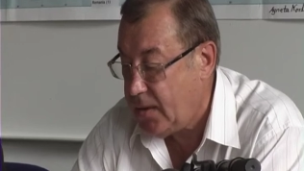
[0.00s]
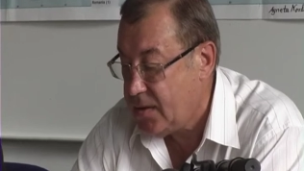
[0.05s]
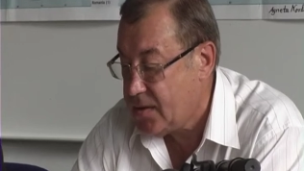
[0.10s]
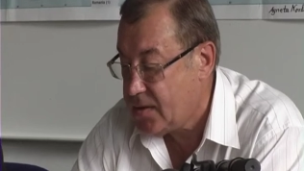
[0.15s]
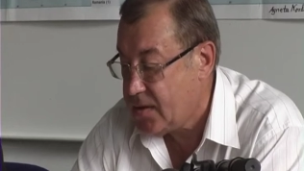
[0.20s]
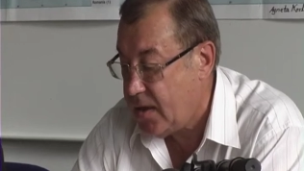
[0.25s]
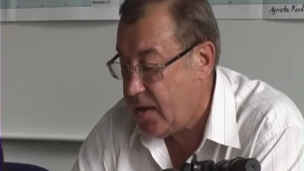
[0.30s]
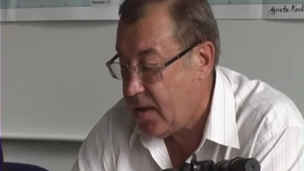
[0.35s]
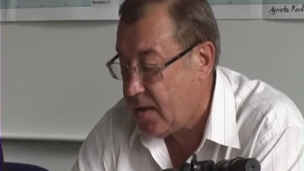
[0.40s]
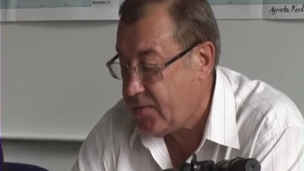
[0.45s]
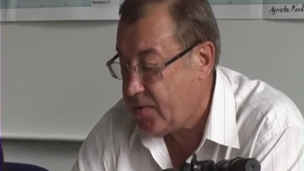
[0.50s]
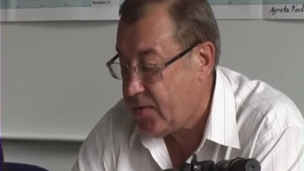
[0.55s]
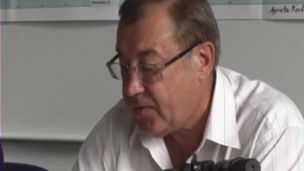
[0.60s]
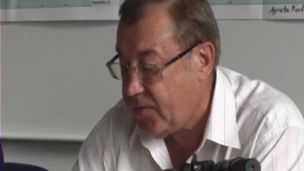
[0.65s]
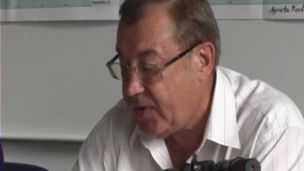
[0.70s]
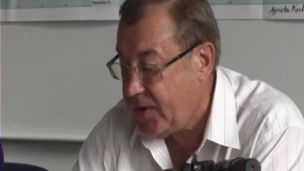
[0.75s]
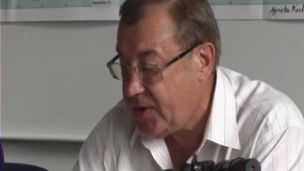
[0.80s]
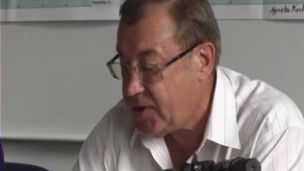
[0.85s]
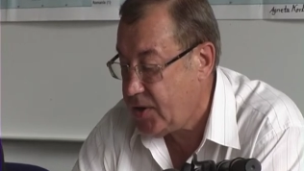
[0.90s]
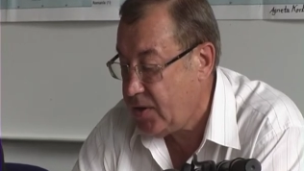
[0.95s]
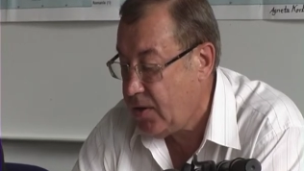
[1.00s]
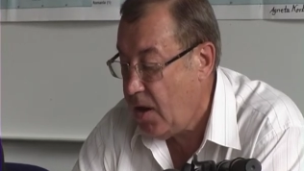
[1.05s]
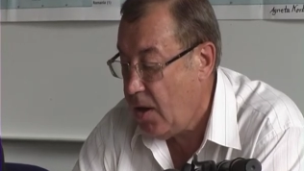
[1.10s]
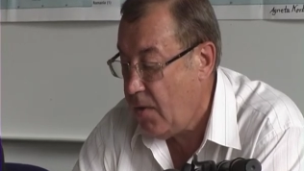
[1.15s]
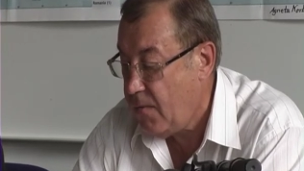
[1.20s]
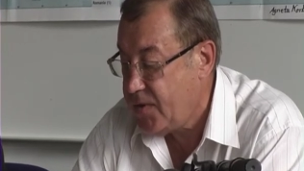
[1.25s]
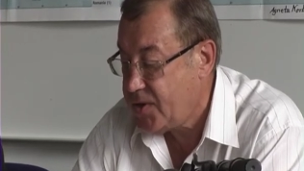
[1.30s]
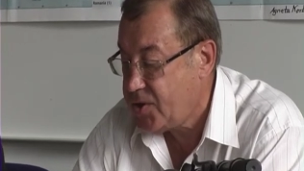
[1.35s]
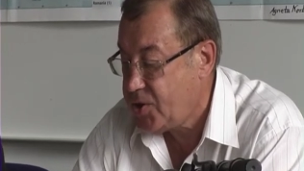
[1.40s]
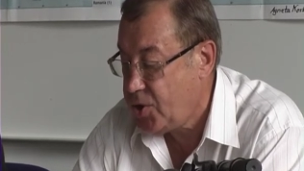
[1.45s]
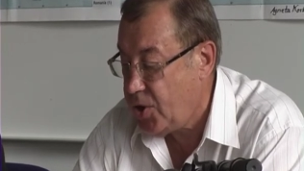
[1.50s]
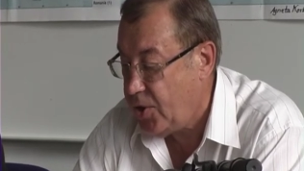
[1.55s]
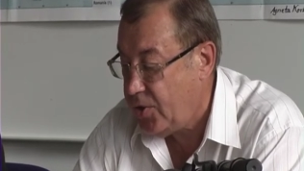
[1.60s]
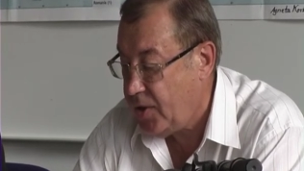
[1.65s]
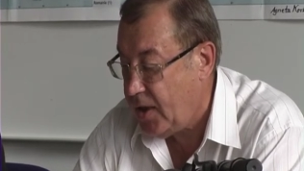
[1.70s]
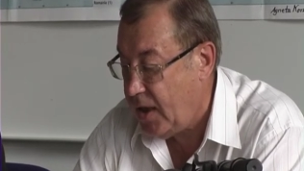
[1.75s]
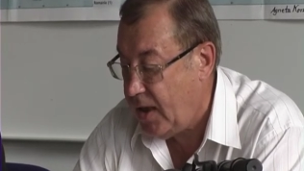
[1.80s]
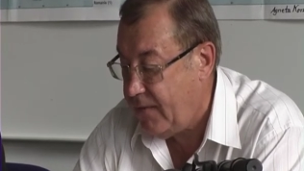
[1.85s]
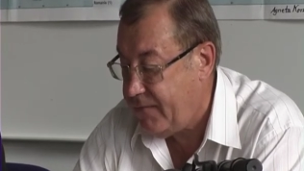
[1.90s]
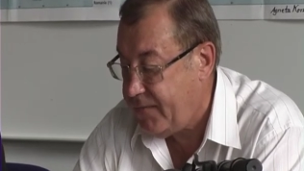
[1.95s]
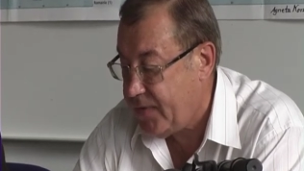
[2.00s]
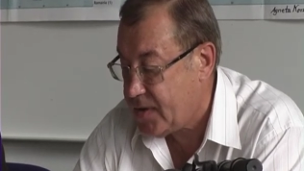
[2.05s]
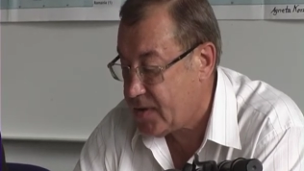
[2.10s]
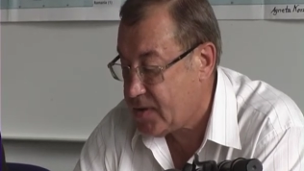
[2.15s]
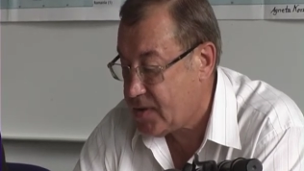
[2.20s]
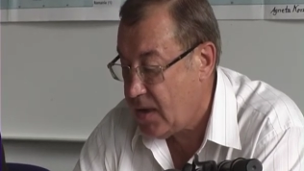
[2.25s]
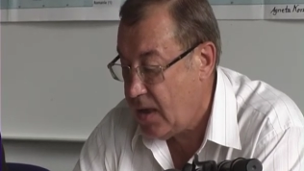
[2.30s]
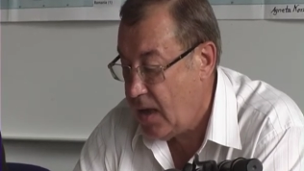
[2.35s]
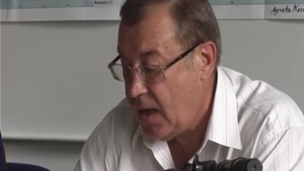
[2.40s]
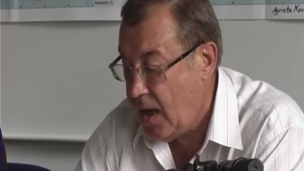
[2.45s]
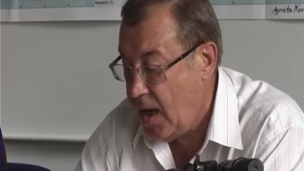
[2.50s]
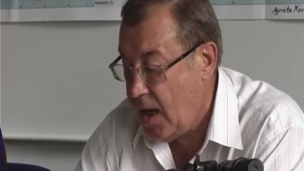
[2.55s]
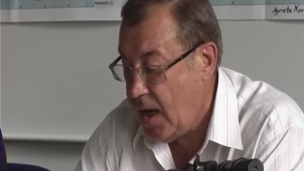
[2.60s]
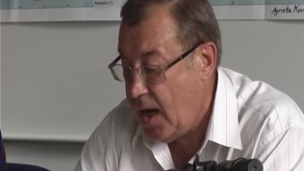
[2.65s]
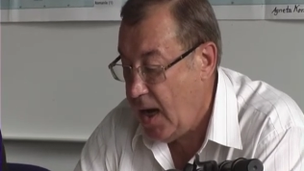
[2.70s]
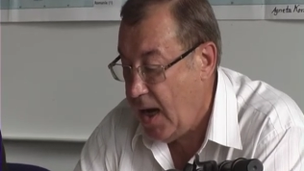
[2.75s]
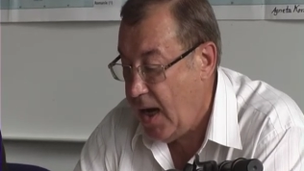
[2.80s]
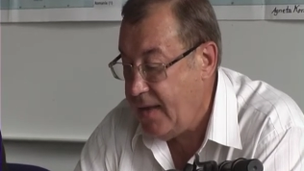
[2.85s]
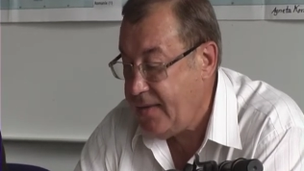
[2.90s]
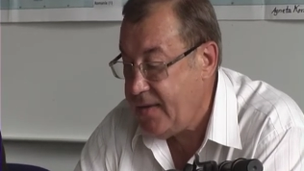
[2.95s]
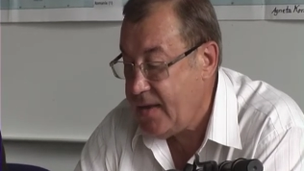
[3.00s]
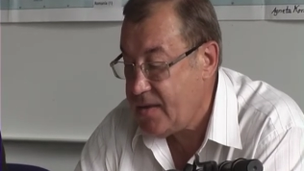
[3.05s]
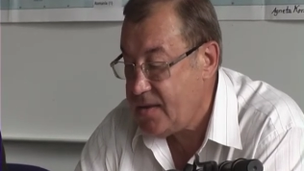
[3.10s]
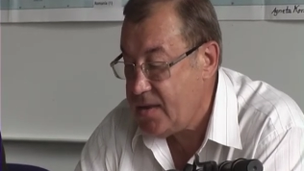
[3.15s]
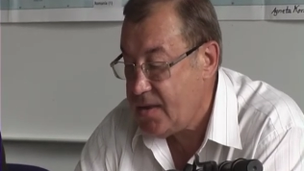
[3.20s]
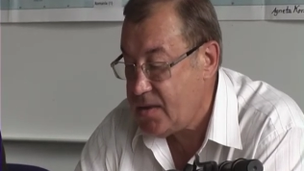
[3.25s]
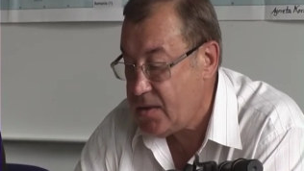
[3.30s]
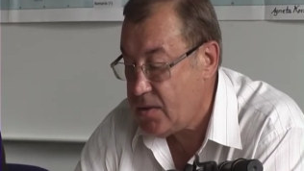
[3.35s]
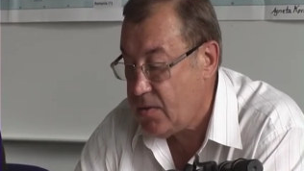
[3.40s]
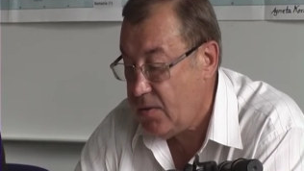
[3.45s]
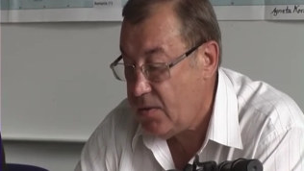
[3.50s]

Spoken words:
in the Arctic region with joint efforts. Under these